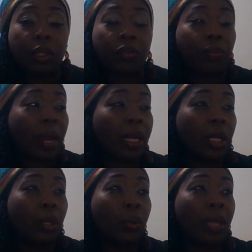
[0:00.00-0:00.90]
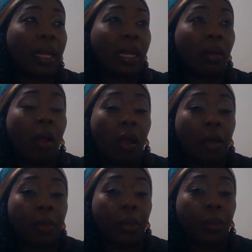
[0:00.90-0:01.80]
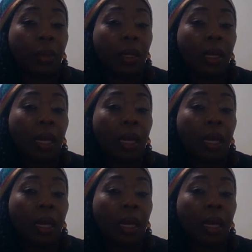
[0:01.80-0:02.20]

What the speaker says: that they'll harm you